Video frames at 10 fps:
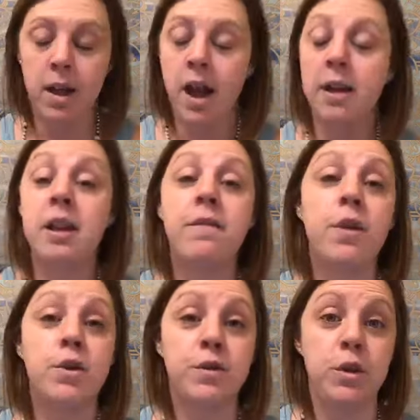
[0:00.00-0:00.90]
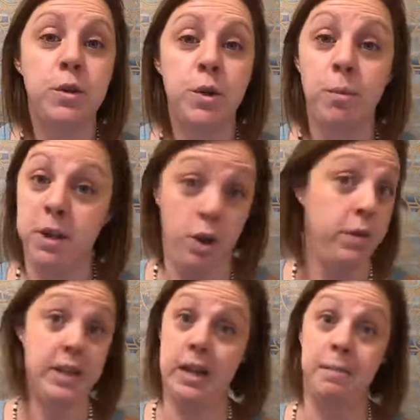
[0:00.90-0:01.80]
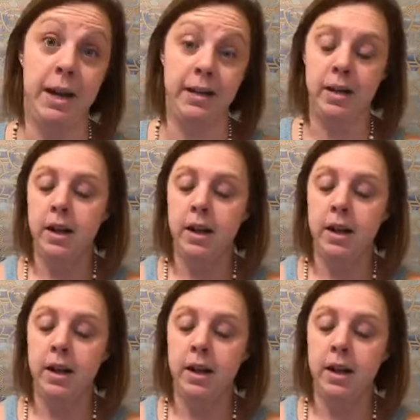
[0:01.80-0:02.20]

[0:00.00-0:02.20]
And if those of you who know me know that's not mine.